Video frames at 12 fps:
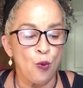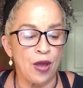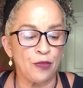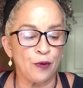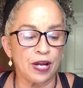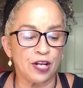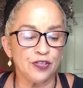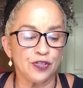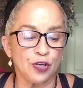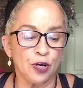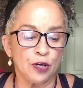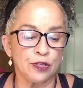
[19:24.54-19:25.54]
whether it
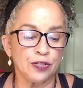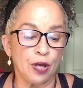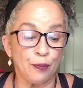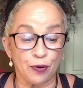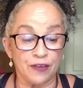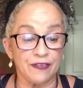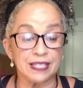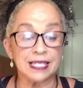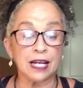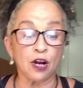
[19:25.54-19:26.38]
concerns a previous